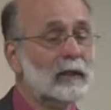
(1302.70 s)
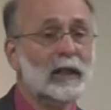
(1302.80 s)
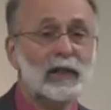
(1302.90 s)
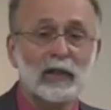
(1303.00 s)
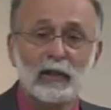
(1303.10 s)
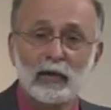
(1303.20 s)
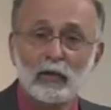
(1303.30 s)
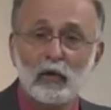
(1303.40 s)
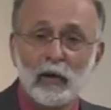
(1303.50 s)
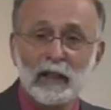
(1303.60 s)
to listen
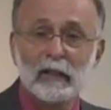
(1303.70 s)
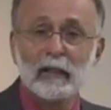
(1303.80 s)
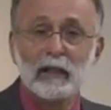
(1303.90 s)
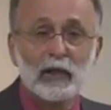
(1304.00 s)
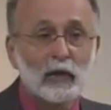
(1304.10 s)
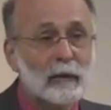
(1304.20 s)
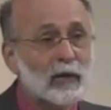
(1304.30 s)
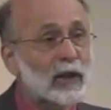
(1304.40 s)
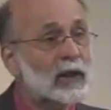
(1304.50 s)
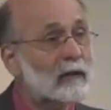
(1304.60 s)
to grisly
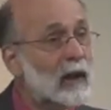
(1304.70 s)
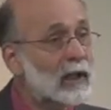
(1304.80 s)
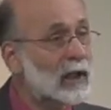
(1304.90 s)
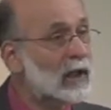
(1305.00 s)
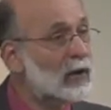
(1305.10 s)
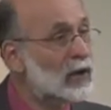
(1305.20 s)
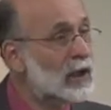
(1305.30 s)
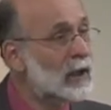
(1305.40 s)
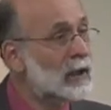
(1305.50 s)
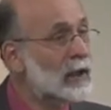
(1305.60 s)
descriptions of
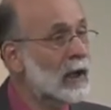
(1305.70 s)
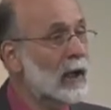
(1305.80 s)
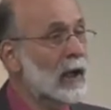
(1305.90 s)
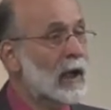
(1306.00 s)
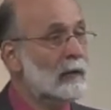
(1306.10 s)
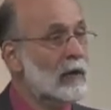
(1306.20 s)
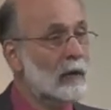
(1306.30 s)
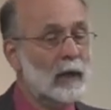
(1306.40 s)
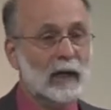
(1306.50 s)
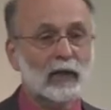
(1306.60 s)
executions, and we
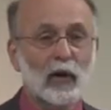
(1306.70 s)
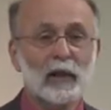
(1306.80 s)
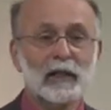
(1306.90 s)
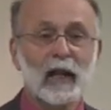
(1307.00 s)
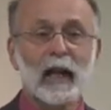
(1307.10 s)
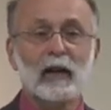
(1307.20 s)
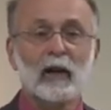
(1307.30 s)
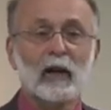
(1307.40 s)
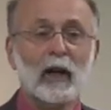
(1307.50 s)
were being taught to hate our